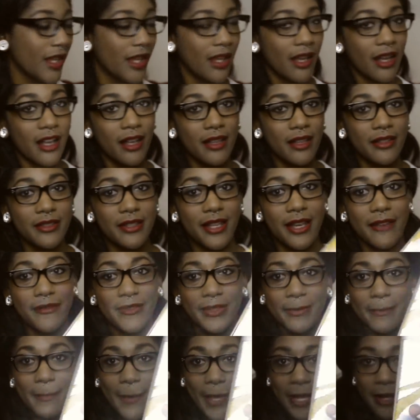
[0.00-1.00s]
also have a
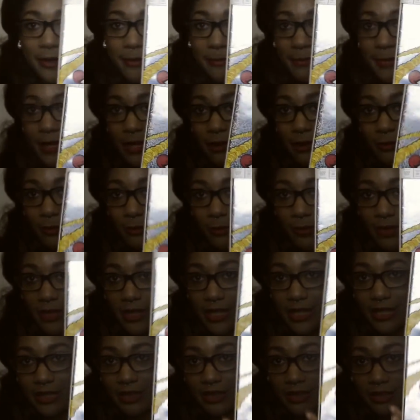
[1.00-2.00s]
Spider-Man
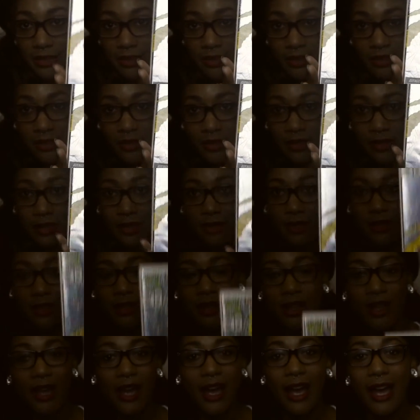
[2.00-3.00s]
one.
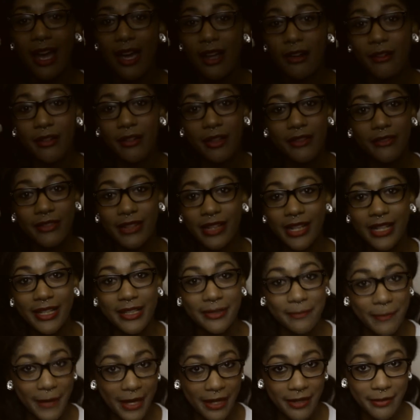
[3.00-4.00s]
I don't even like
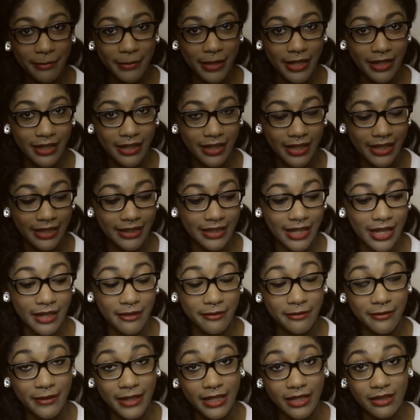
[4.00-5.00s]
Spider-Man like that.
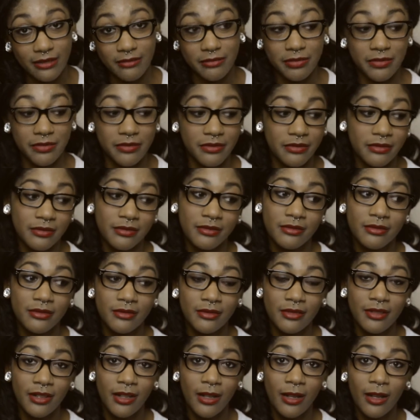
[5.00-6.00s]
In fact,
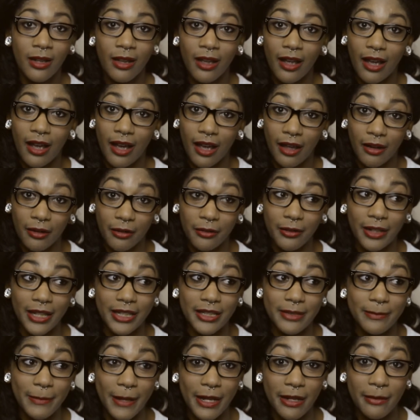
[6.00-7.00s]
I don't
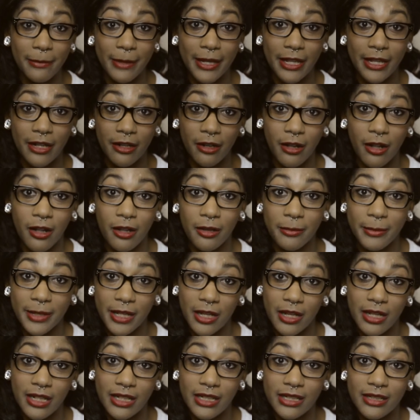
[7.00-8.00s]
like Spider-Man at all, to be
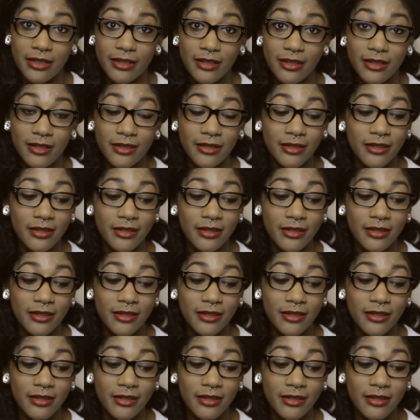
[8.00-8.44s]
honest.